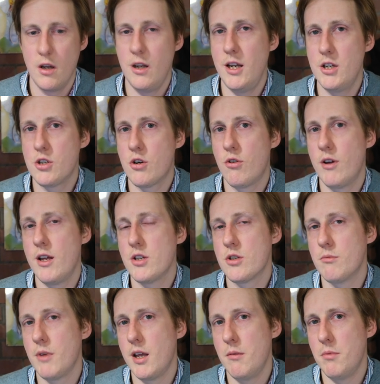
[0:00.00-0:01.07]
You need to create
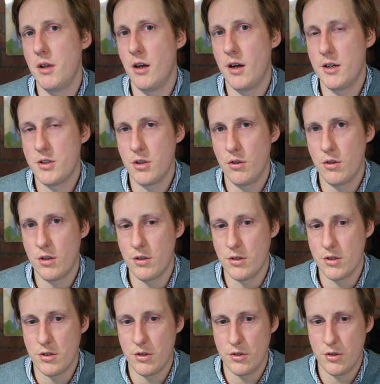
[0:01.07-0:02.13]
some A P I
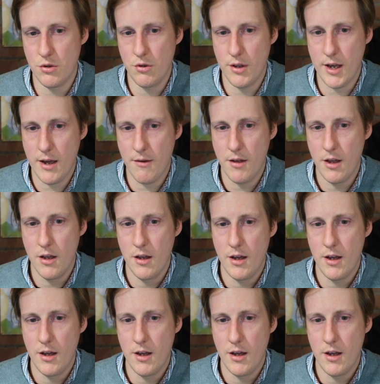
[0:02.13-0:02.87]
tokens to do that,